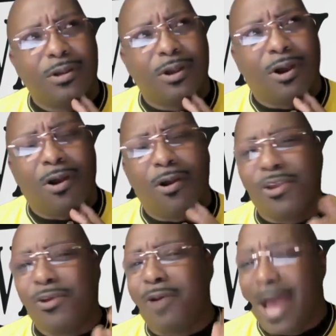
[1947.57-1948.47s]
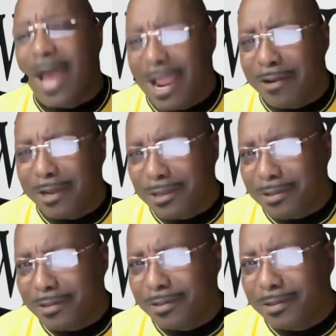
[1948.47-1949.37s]
are you hiring
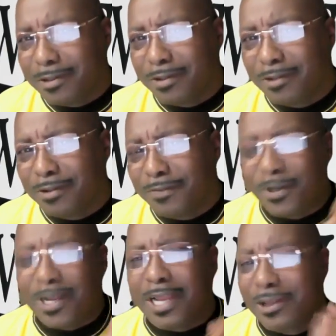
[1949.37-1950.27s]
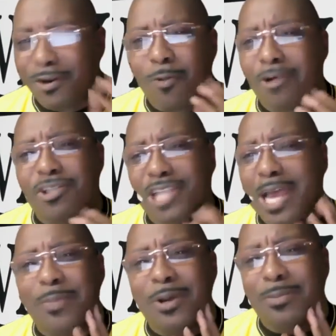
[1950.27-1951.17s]
for that little
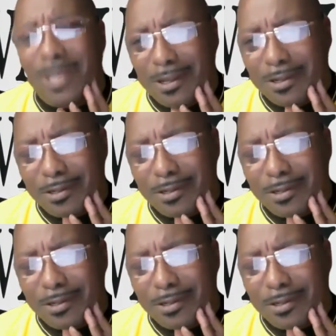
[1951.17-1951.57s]
workshop up there?